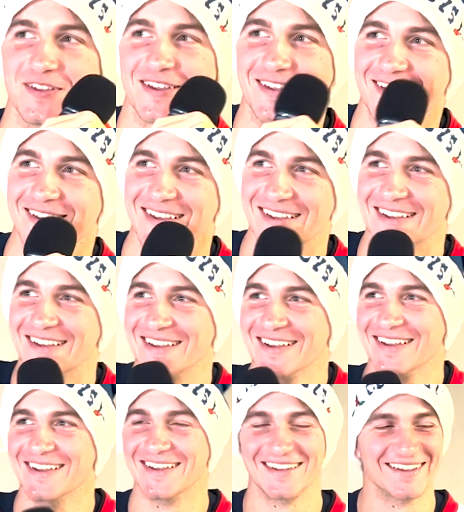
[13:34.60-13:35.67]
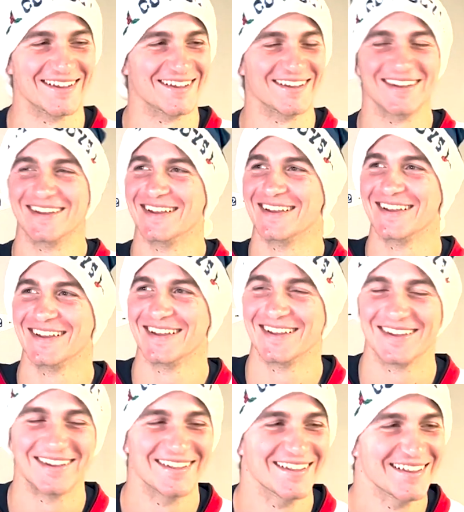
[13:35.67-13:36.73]
Yes, I am going to continue.
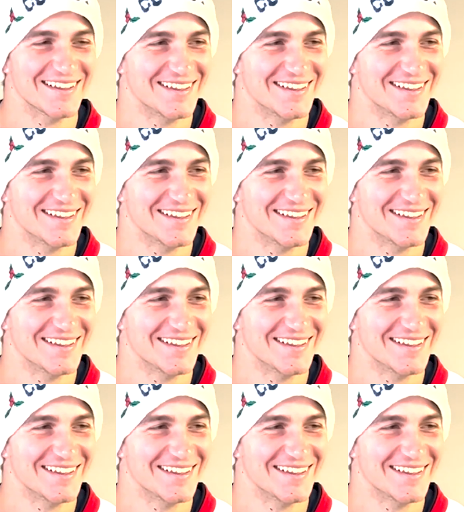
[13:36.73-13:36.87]
They like